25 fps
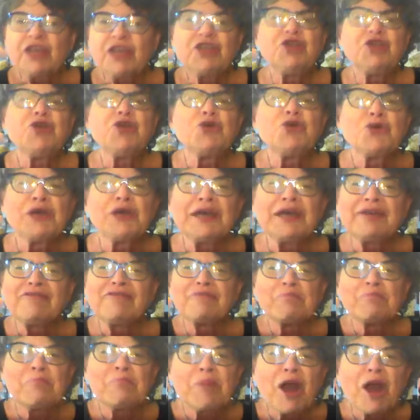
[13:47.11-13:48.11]
"You give
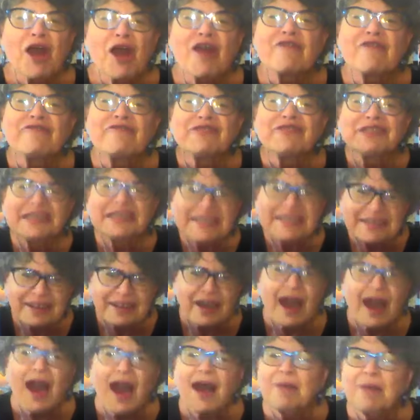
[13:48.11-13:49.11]
marvelous
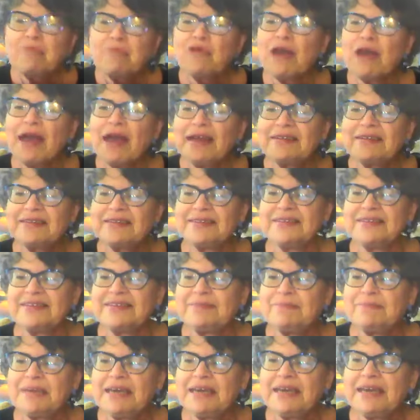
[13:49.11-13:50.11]
comrades to
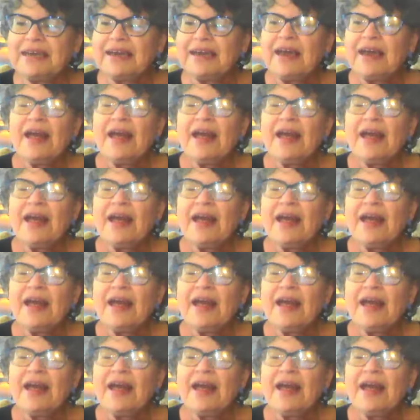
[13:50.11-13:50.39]
me,